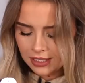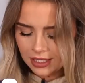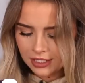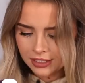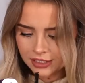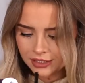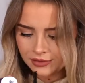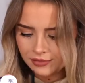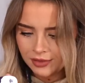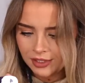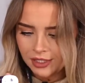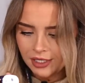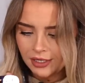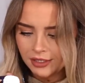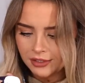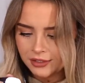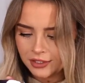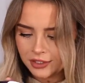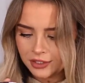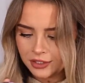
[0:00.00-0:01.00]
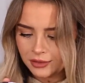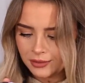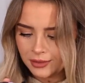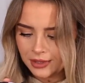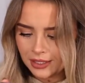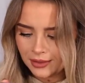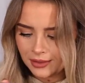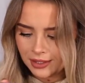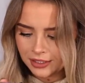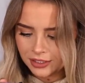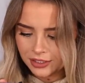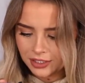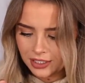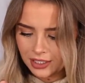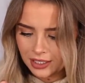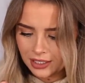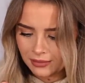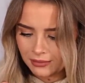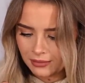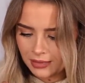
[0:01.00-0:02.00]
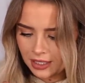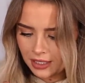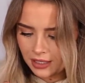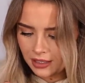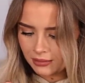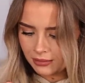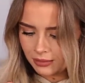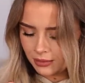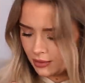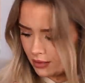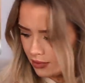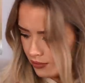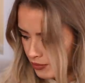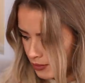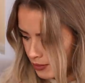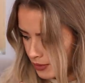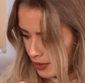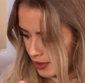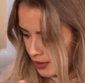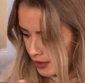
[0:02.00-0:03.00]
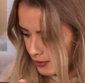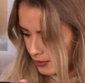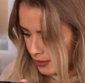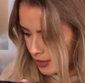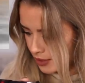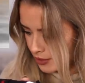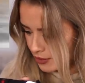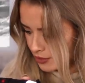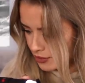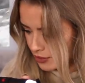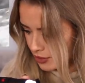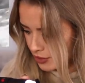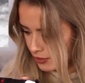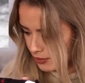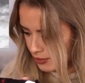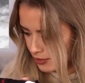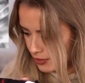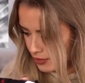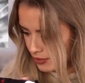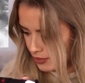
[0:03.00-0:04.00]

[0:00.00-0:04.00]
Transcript: actually really hard to do without actually getting makeup all over my microscope.